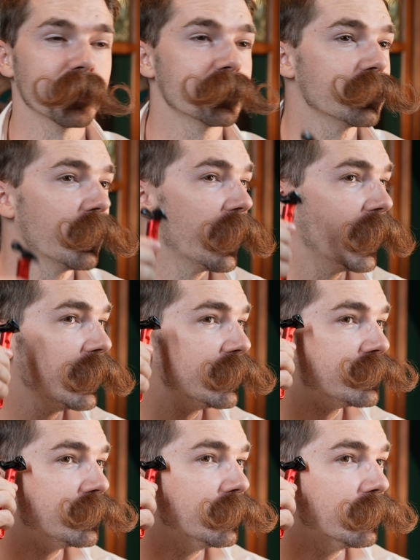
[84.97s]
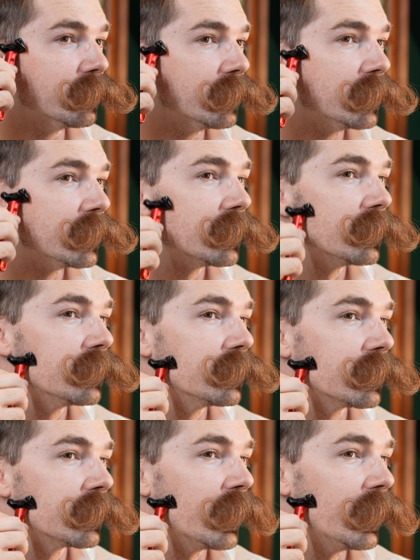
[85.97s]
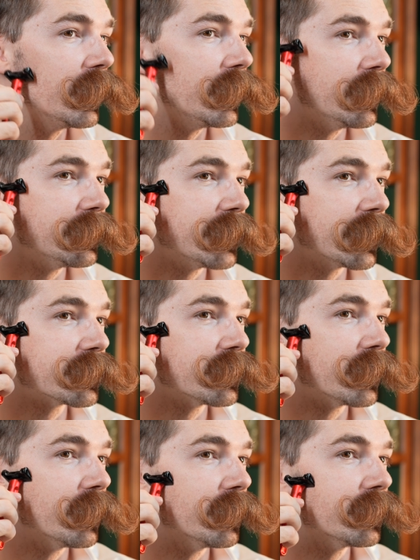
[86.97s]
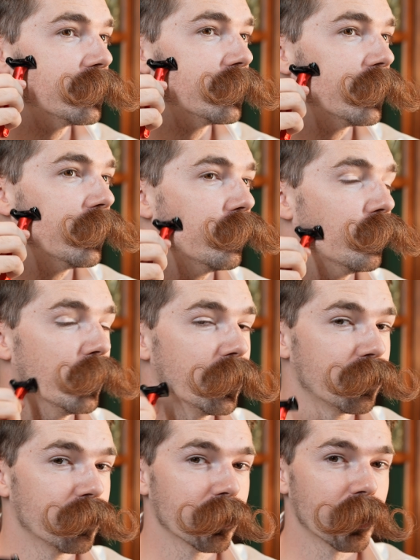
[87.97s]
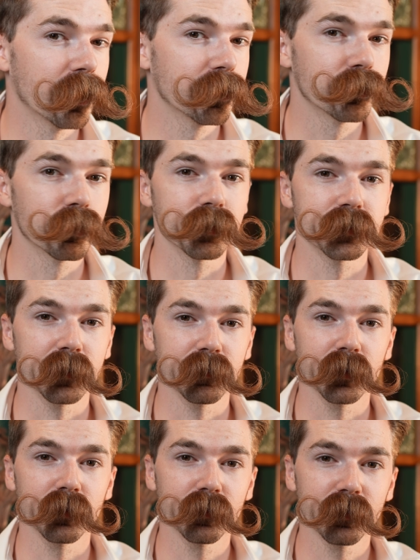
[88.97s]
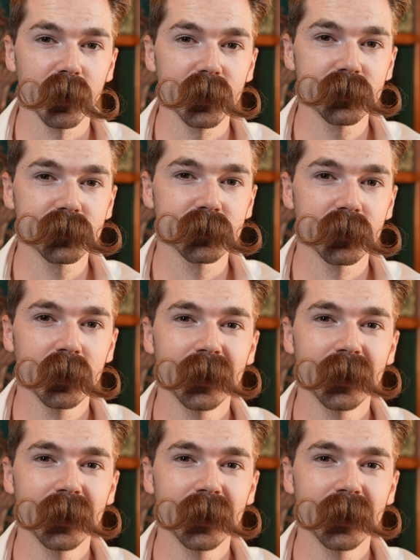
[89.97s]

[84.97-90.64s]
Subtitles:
So as you cut, it's actually going to go with the contours of your face